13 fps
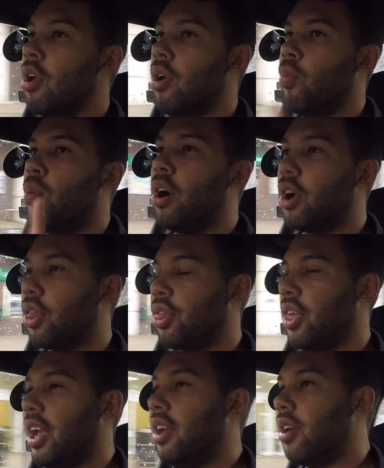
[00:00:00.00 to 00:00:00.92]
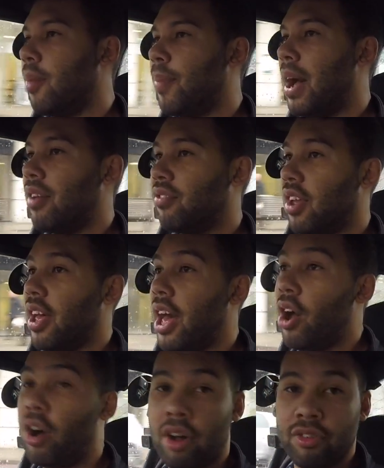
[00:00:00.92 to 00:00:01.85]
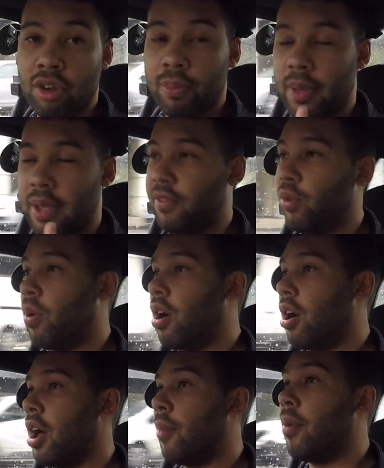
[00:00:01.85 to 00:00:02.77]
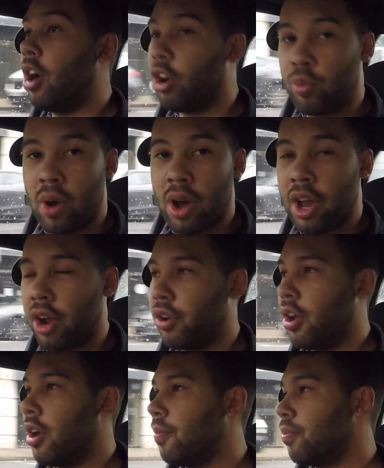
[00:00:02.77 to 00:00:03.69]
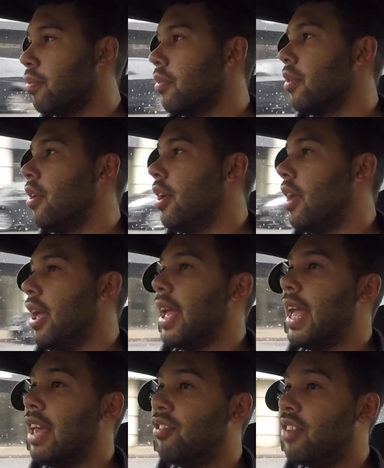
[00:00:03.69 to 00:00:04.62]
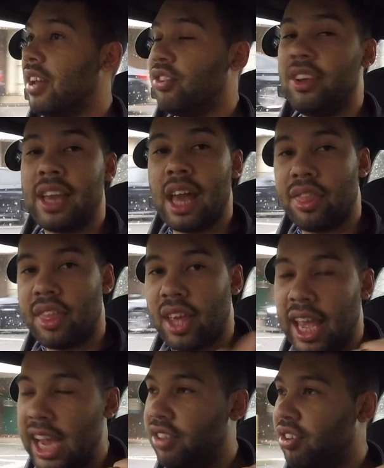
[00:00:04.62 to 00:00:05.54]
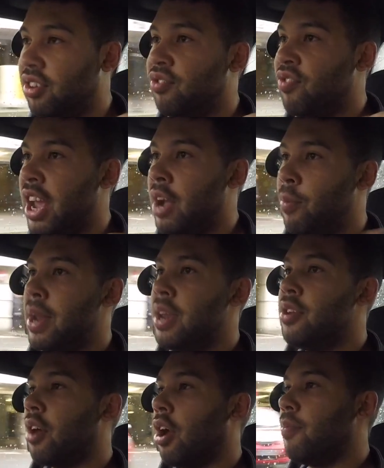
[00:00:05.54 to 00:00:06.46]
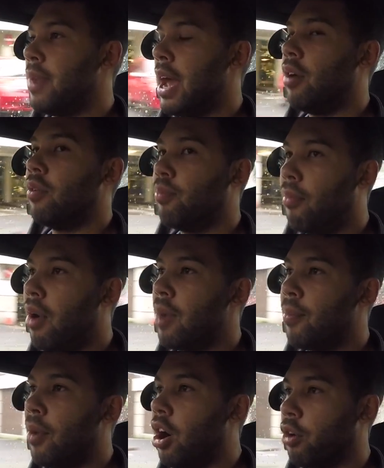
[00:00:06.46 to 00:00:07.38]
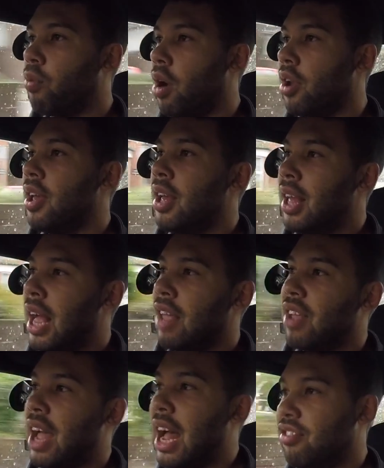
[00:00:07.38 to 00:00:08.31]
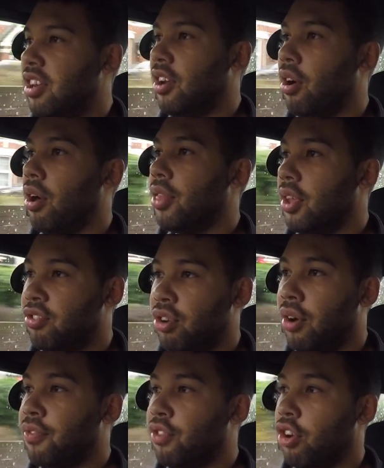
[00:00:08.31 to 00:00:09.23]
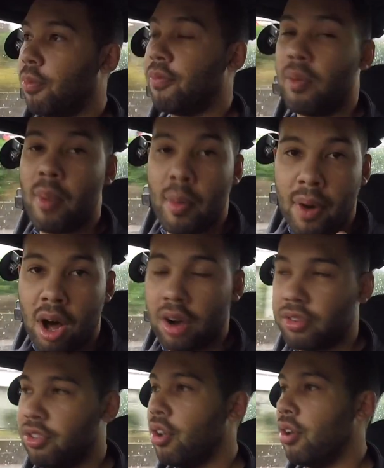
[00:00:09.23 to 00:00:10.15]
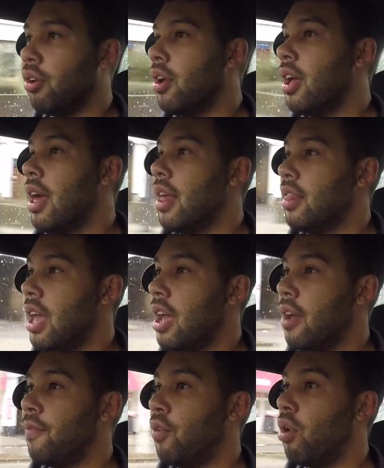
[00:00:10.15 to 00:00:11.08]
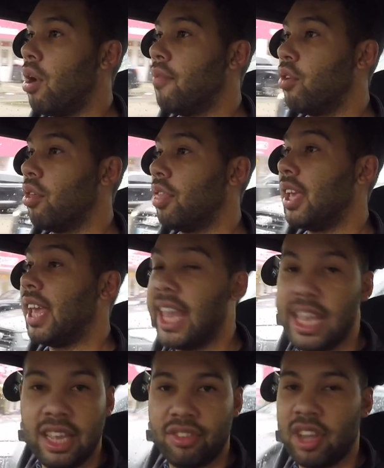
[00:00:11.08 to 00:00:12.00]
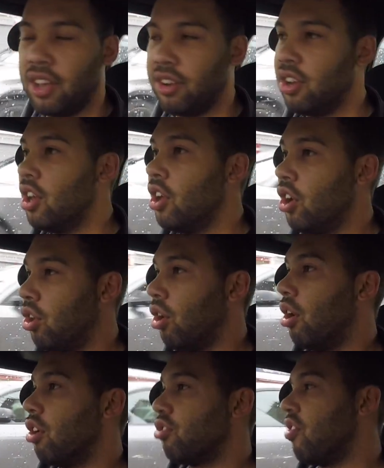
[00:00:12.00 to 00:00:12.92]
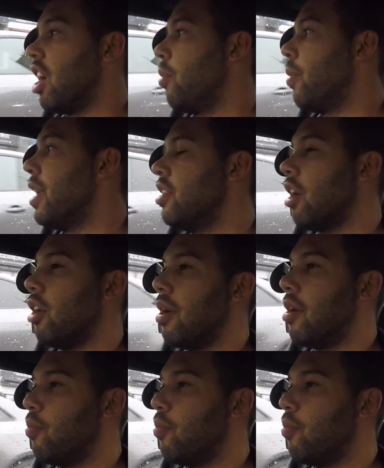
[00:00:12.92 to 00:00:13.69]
One good thing about a hardtop, if you are a Mark 1 owner, is that you get the heated rear window. Now, my Mark 1 has actually got the soft top from a Mark 2, therefore I've got the heated glass rear window.